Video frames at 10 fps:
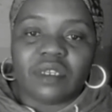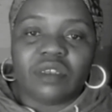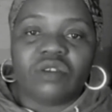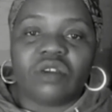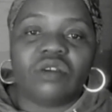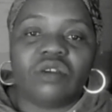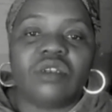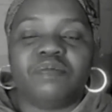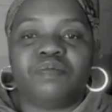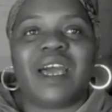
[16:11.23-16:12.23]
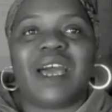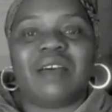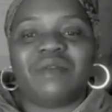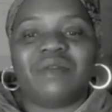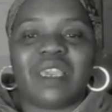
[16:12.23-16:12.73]
you're going to
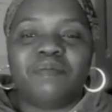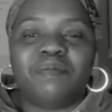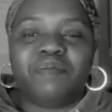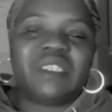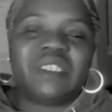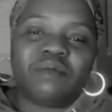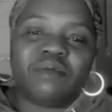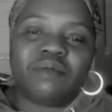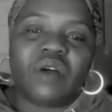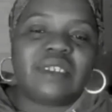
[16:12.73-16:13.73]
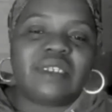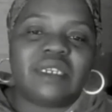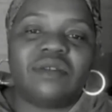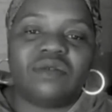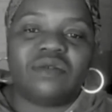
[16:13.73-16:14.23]
have a bit more access
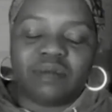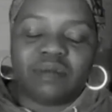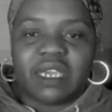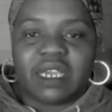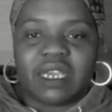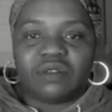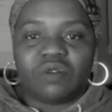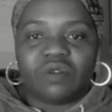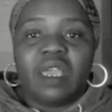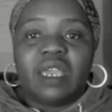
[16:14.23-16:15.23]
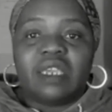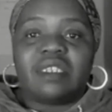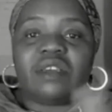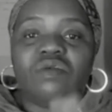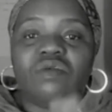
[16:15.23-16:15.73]
to the speaker. So it's
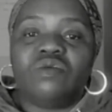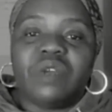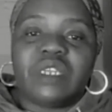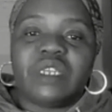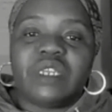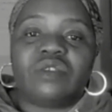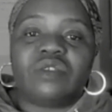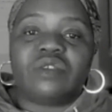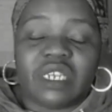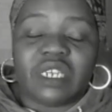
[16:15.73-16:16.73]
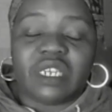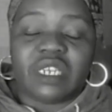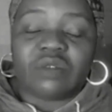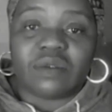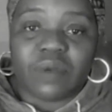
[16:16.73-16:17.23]
a good way to build your network
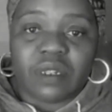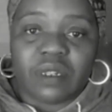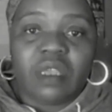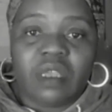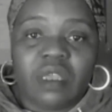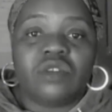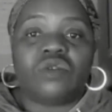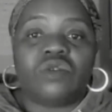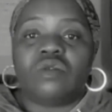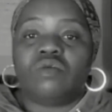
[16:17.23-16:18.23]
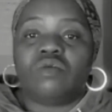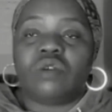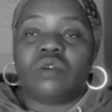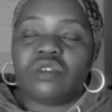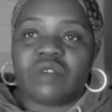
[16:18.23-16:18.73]
as well. So
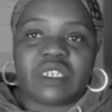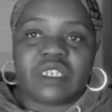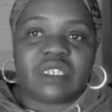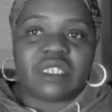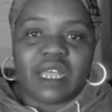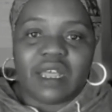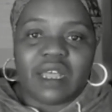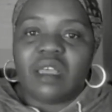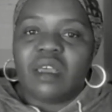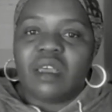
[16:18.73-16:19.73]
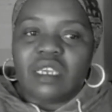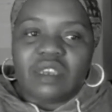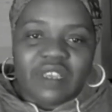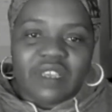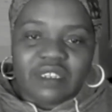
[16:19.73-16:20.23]
once you register, if
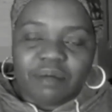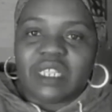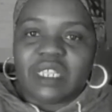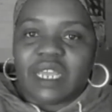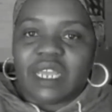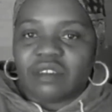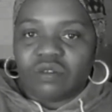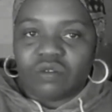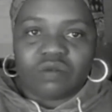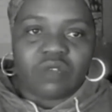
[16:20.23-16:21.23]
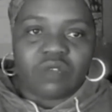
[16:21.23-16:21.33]
there's somebody that, you know,